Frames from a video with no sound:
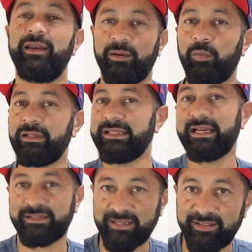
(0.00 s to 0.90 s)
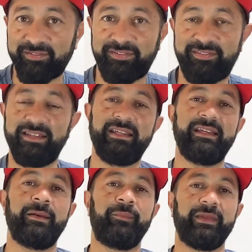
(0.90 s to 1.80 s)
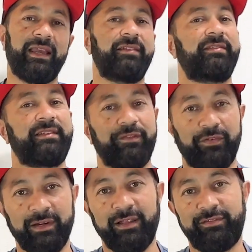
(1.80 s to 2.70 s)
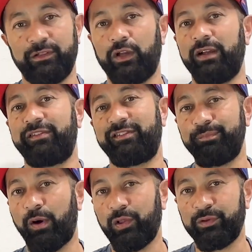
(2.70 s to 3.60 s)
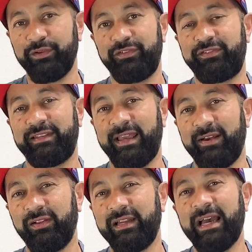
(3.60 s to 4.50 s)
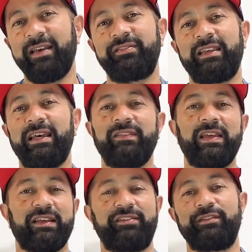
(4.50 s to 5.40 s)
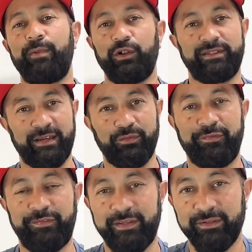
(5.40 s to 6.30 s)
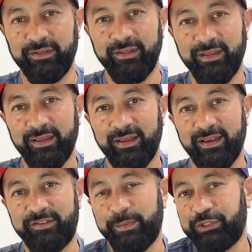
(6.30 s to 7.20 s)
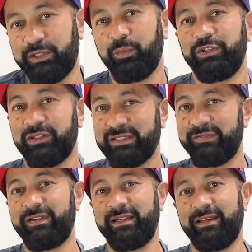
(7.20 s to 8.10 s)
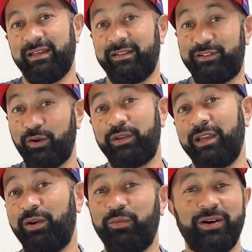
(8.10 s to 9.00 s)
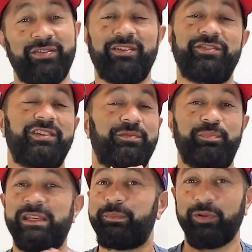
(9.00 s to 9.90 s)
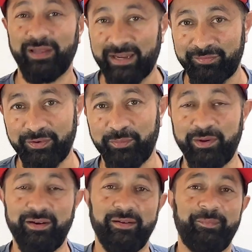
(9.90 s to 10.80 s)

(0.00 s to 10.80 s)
And while Niigata is a city, it's different. It's a lot smaller in scale. It has kind of like a small town feel, especially when you're living in Tokyo where there's just people everywhere.